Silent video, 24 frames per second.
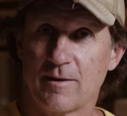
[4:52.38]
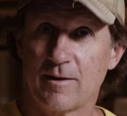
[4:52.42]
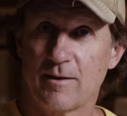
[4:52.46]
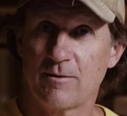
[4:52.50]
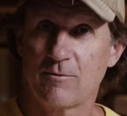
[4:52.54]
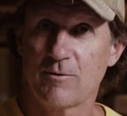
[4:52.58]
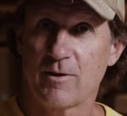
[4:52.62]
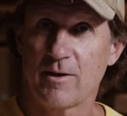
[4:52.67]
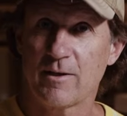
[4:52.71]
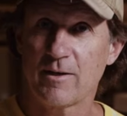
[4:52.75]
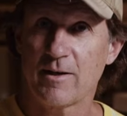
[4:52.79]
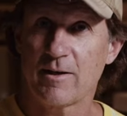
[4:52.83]

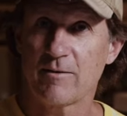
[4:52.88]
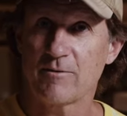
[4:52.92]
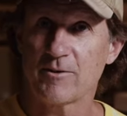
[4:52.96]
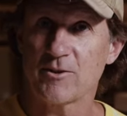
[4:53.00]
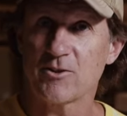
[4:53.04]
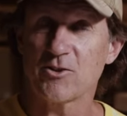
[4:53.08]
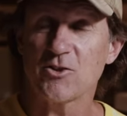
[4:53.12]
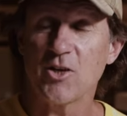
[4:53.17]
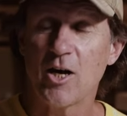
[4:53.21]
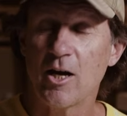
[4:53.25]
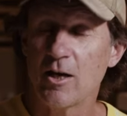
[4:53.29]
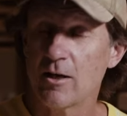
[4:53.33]
I'd rather have
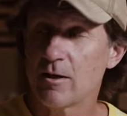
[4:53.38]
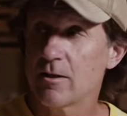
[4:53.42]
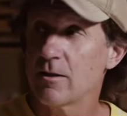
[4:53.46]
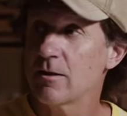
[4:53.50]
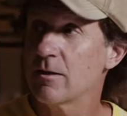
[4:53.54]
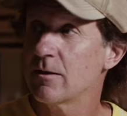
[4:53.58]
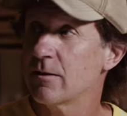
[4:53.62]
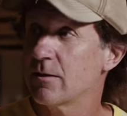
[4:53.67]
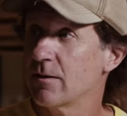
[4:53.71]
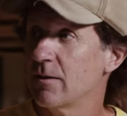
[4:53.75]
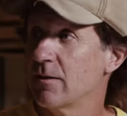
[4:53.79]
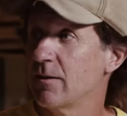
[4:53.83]
the
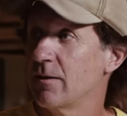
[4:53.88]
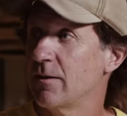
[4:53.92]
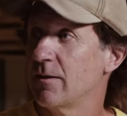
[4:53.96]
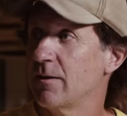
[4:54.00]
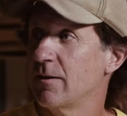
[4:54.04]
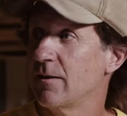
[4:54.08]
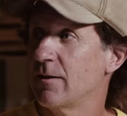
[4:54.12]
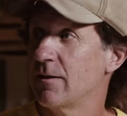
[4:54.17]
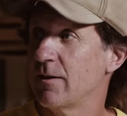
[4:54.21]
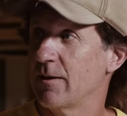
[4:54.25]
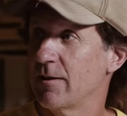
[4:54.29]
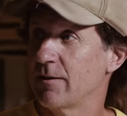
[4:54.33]
sun
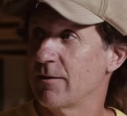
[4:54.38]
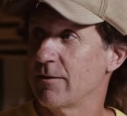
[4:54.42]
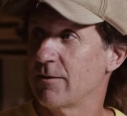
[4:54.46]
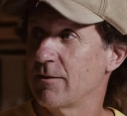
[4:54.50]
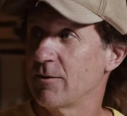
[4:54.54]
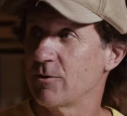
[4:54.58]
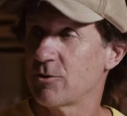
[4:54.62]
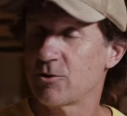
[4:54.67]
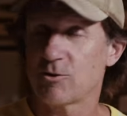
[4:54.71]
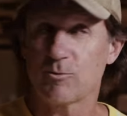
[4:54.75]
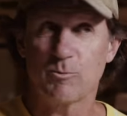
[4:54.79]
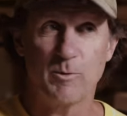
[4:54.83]

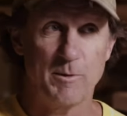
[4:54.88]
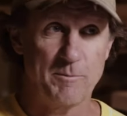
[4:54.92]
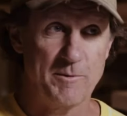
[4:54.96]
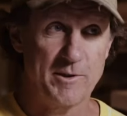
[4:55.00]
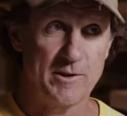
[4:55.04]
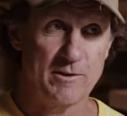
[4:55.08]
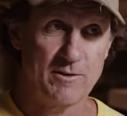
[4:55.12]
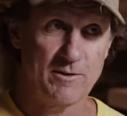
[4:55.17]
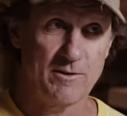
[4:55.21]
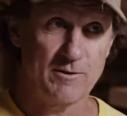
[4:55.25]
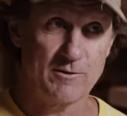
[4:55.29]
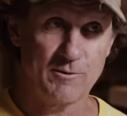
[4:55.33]
and go
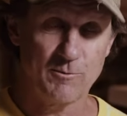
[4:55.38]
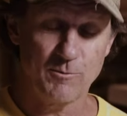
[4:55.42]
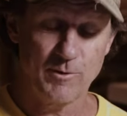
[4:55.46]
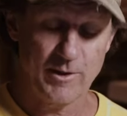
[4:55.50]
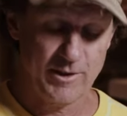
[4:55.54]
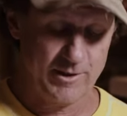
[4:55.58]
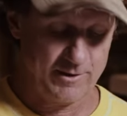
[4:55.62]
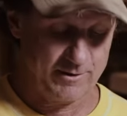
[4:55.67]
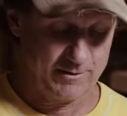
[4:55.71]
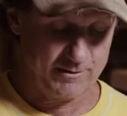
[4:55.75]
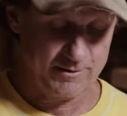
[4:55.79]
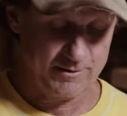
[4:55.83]
swimming along the way.